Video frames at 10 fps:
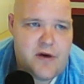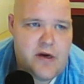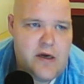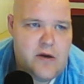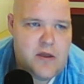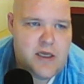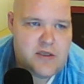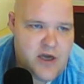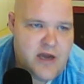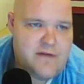out, like,
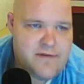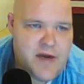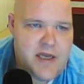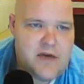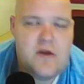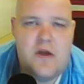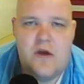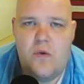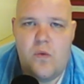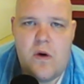try and find
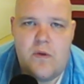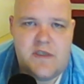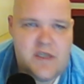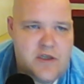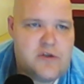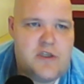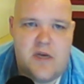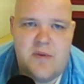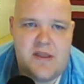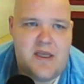what was interesting
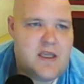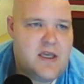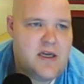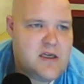about that kid,